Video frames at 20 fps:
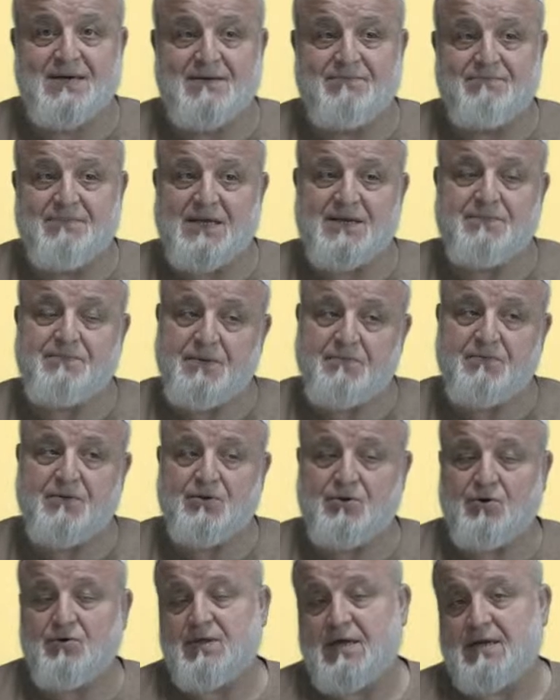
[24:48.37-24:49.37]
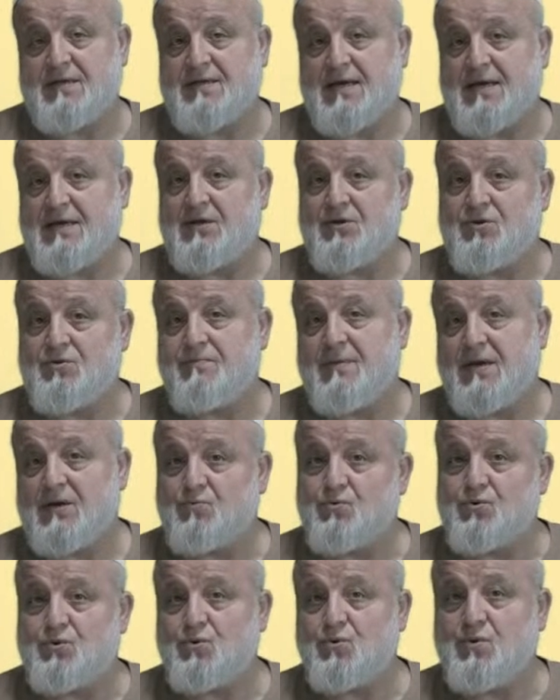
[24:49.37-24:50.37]
Many people know that they need to make
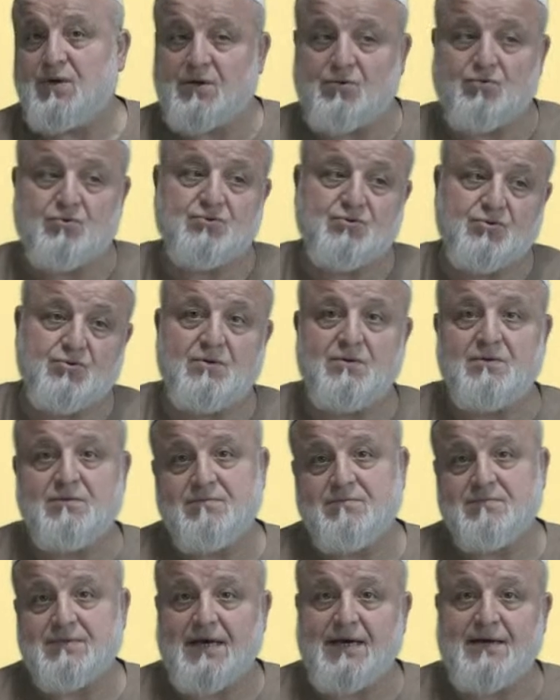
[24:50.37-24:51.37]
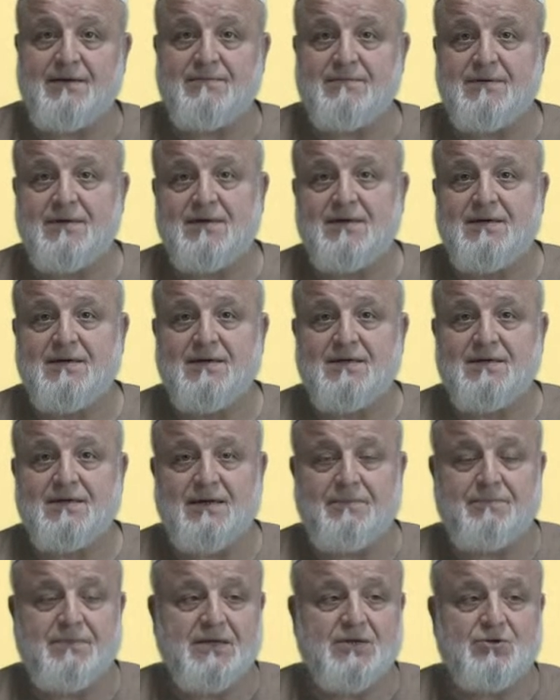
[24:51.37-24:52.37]
wudu and ghusl, yeah,
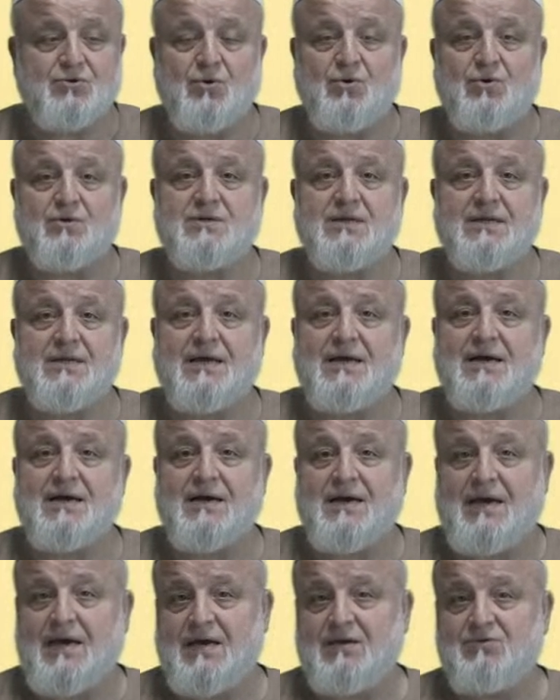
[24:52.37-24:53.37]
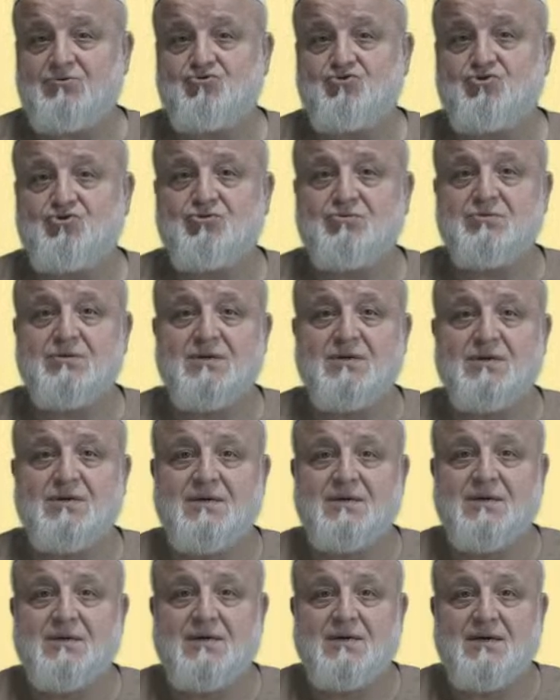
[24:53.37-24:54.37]
they've been taught at a younger age,
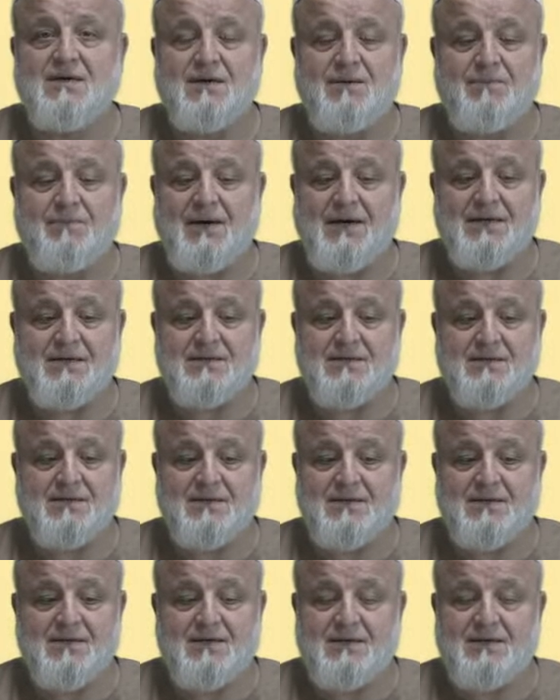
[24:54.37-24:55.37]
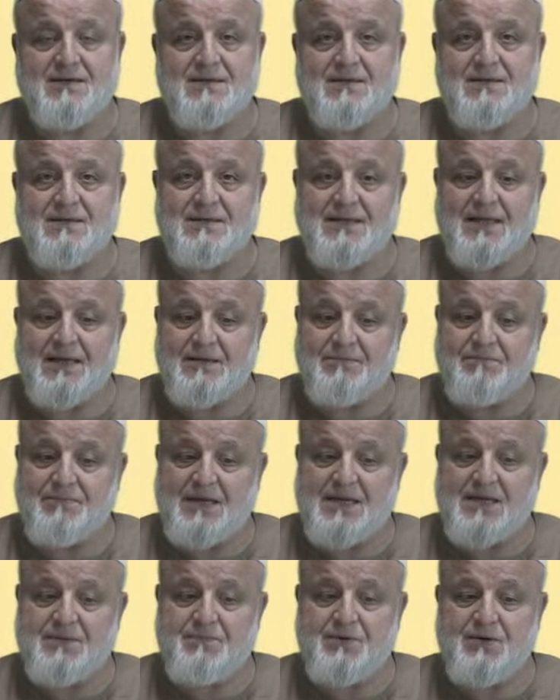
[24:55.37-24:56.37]
but
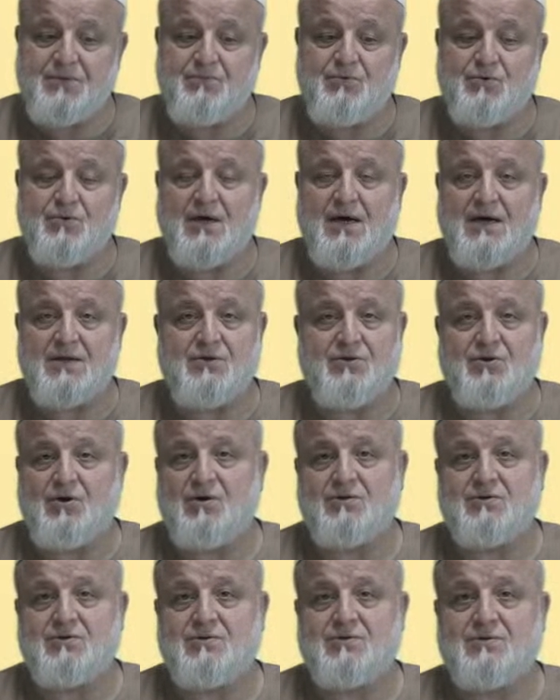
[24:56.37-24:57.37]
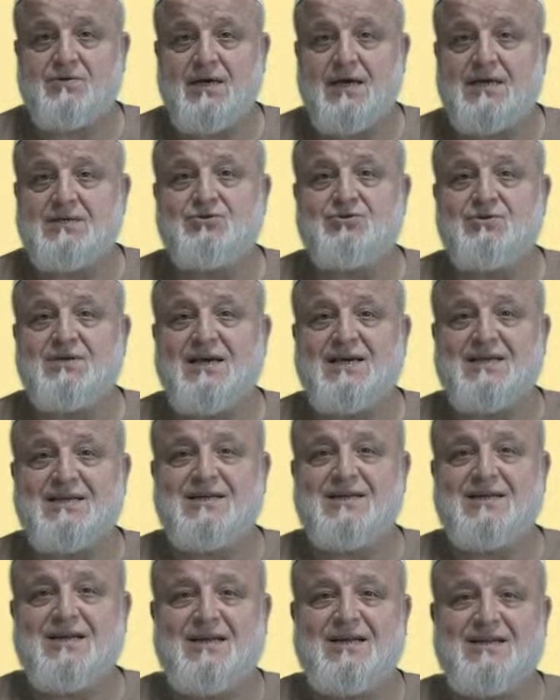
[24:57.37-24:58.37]
many people are not
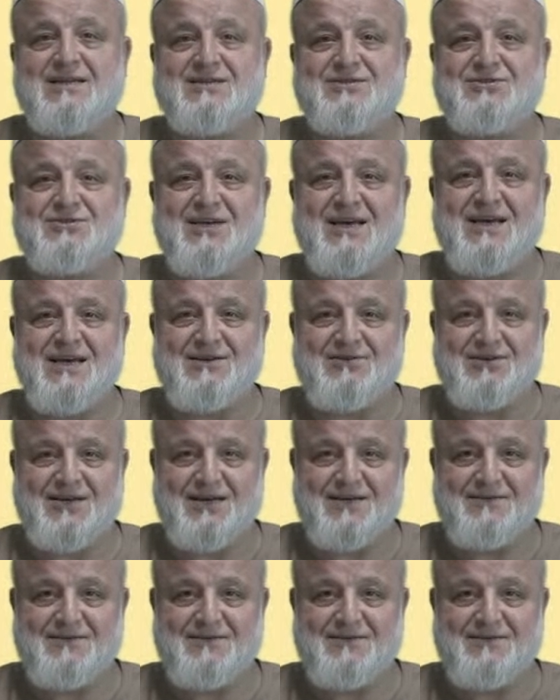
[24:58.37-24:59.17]
educated in this area.